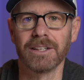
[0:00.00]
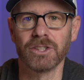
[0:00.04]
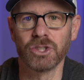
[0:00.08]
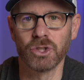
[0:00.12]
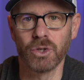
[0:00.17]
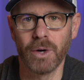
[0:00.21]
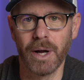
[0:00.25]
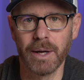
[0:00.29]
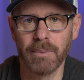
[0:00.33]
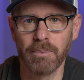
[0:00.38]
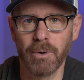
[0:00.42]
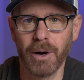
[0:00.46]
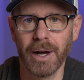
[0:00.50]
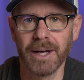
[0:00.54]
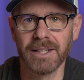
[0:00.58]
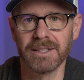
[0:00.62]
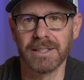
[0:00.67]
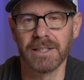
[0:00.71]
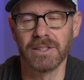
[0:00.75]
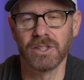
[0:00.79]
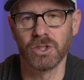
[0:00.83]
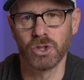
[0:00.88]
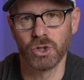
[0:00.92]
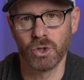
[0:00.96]
the strike
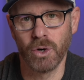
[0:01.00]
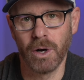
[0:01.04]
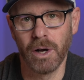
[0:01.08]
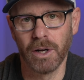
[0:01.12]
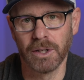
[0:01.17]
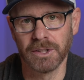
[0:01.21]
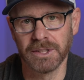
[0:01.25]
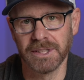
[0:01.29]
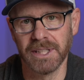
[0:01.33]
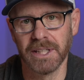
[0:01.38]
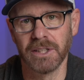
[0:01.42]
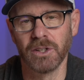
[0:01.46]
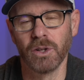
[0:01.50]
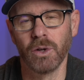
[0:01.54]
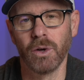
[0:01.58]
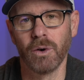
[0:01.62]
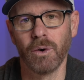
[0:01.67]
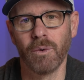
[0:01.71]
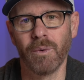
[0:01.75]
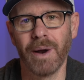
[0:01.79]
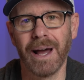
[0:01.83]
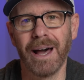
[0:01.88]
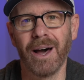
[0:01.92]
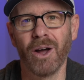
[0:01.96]
price is a strong signal
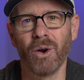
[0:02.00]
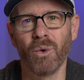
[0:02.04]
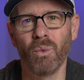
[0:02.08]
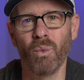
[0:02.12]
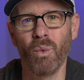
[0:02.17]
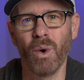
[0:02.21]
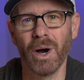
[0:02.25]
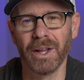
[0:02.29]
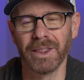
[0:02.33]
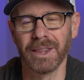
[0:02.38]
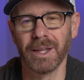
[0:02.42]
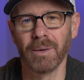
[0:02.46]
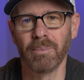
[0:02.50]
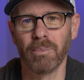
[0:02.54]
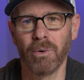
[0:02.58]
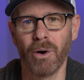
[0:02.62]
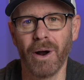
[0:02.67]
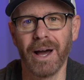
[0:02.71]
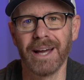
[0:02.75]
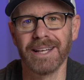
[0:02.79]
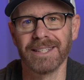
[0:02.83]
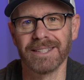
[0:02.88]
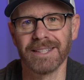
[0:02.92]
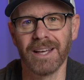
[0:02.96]
around what the
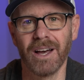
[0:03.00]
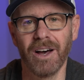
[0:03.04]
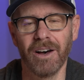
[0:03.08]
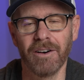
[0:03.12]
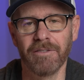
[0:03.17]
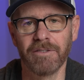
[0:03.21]
price